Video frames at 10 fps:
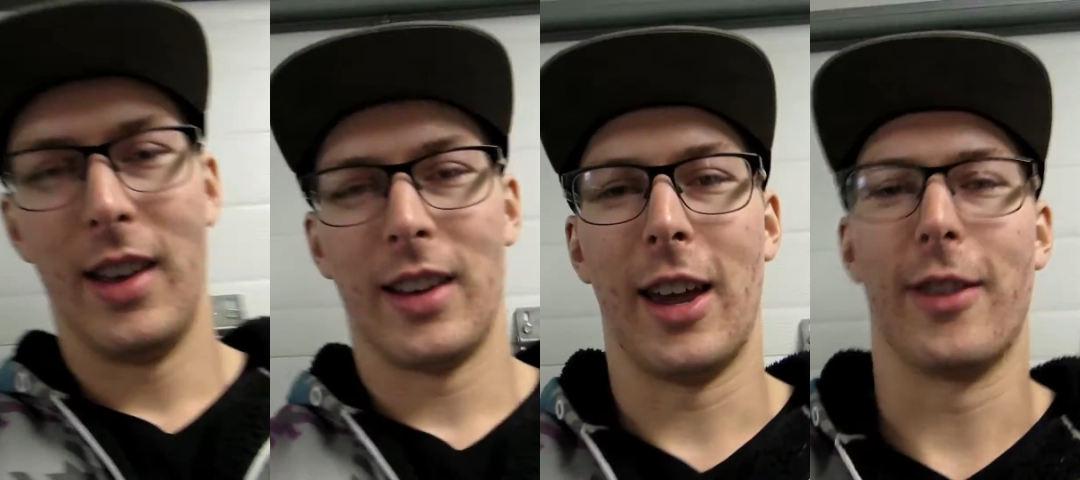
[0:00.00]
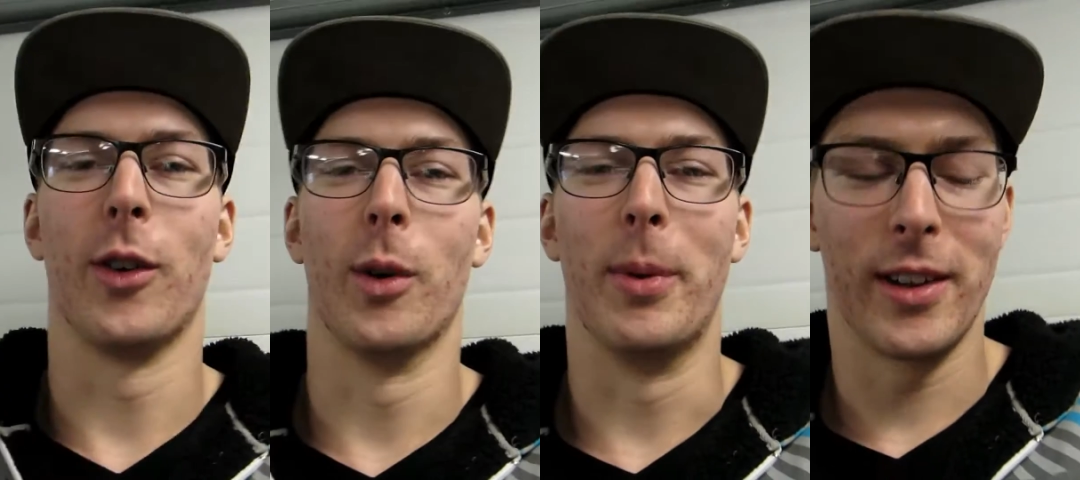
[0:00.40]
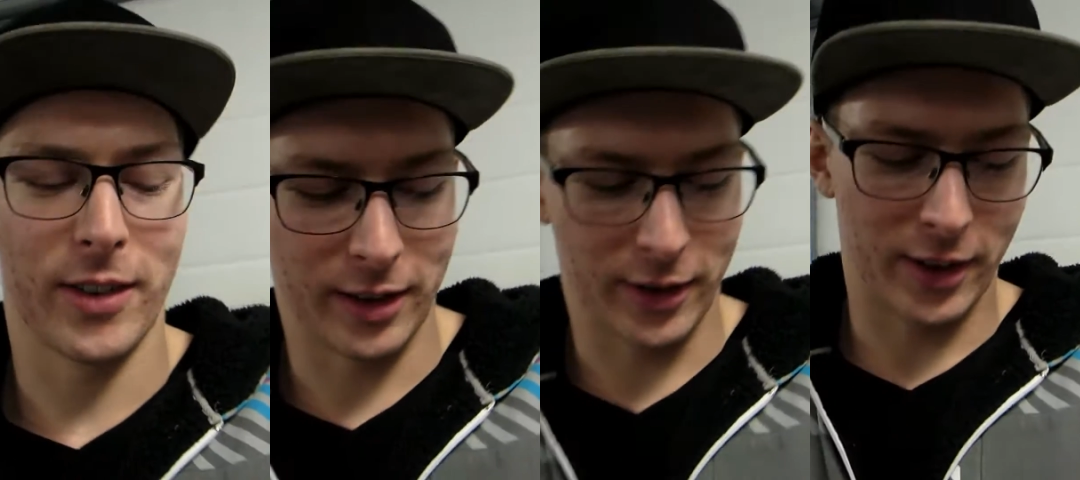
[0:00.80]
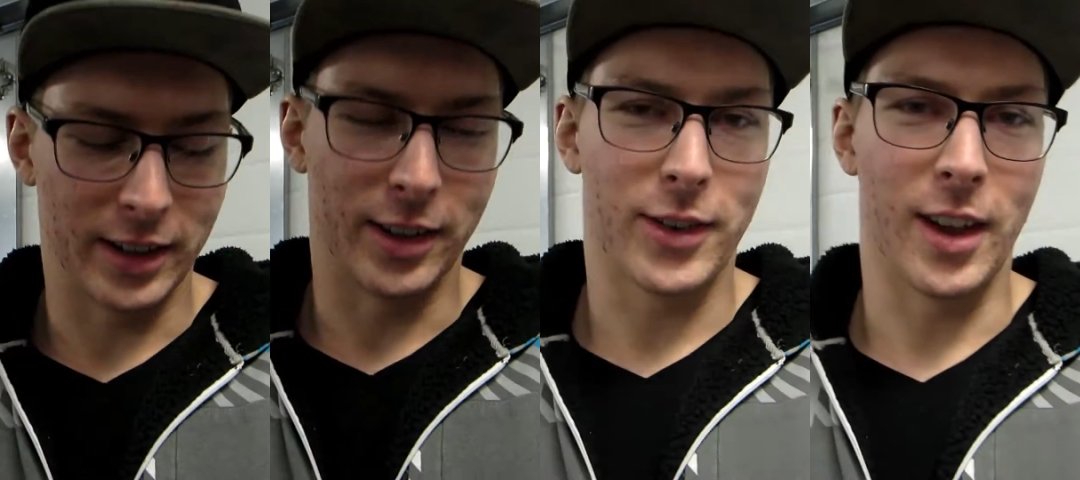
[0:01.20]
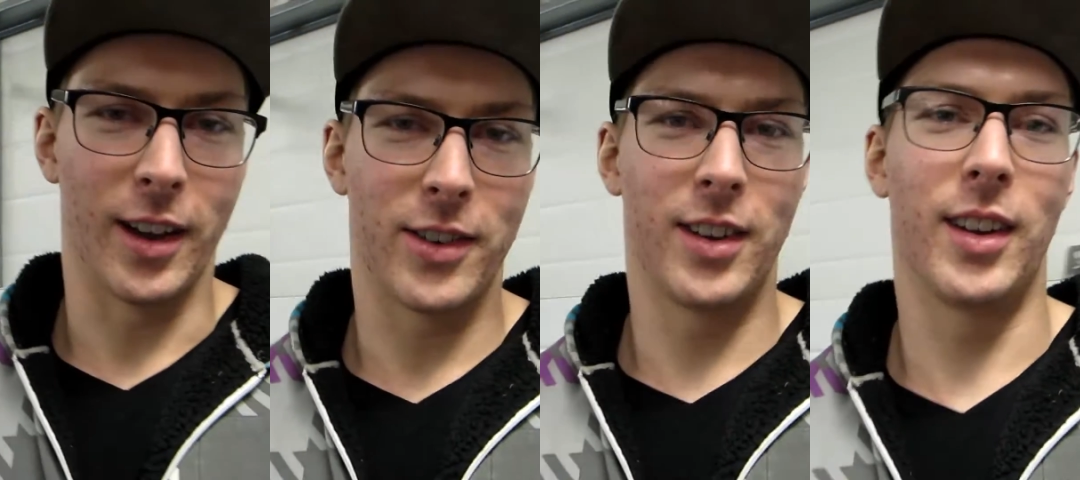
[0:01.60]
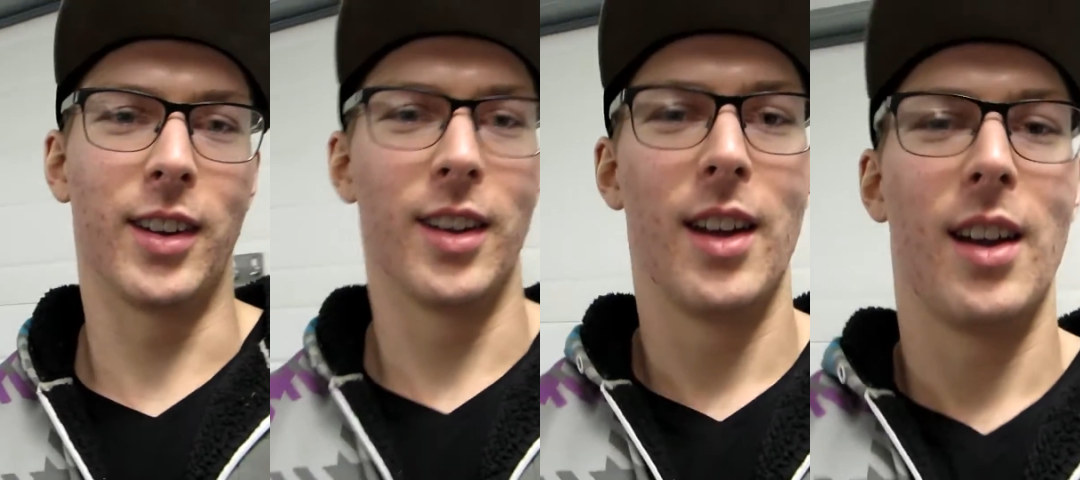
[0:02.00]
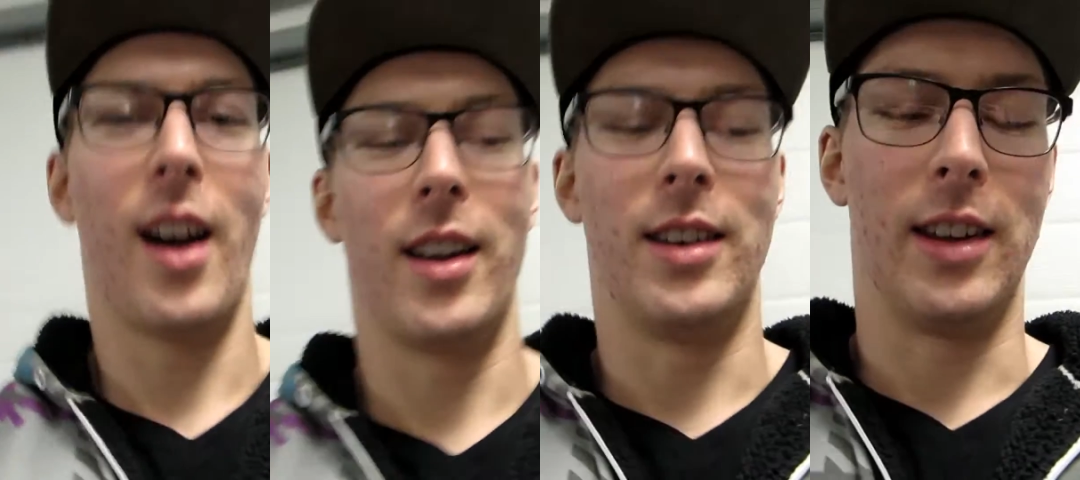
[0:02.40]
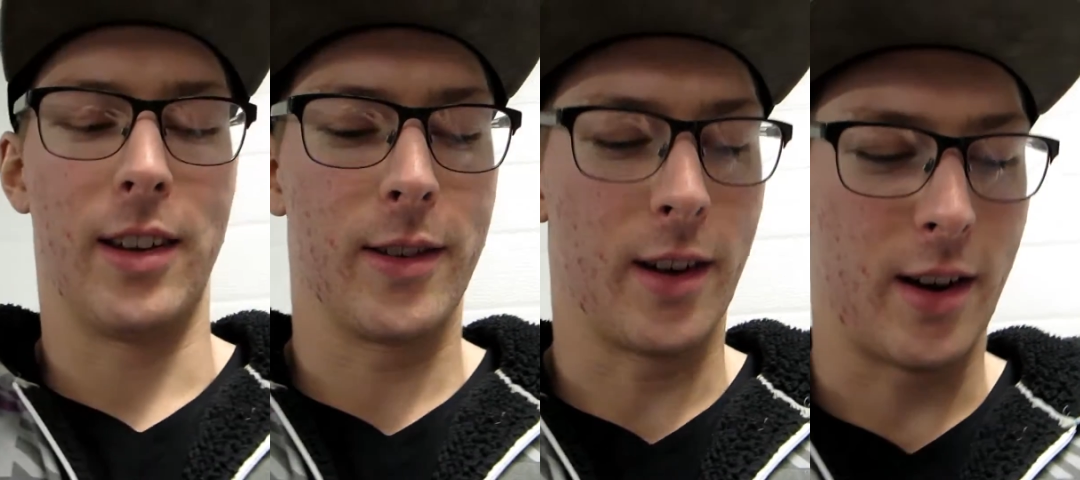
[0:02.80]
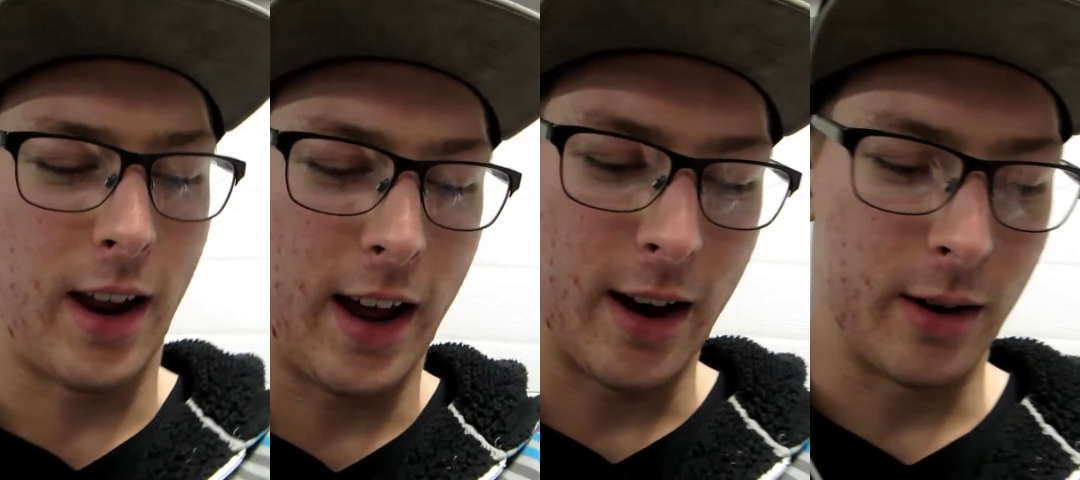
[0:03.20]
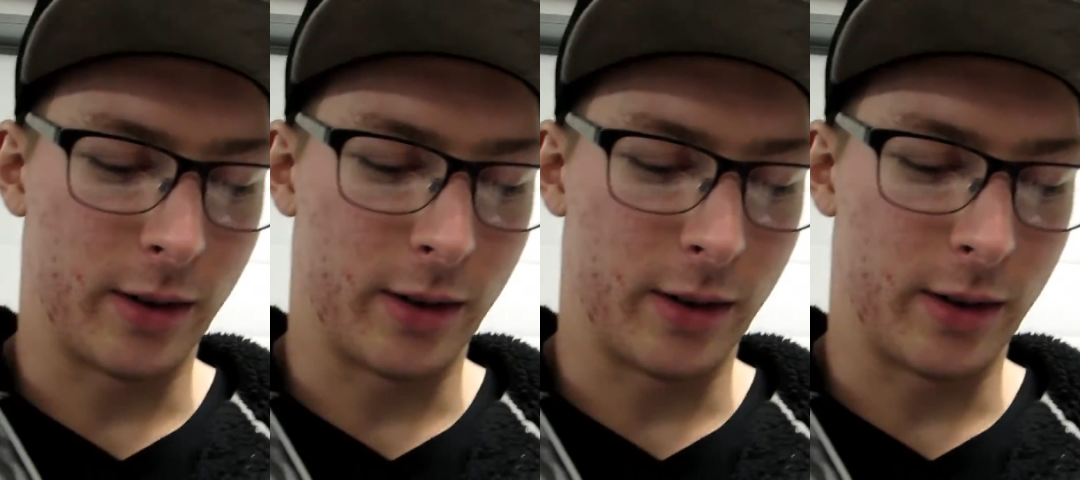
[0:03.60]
Okay, so we're basically just like discussing ideas on how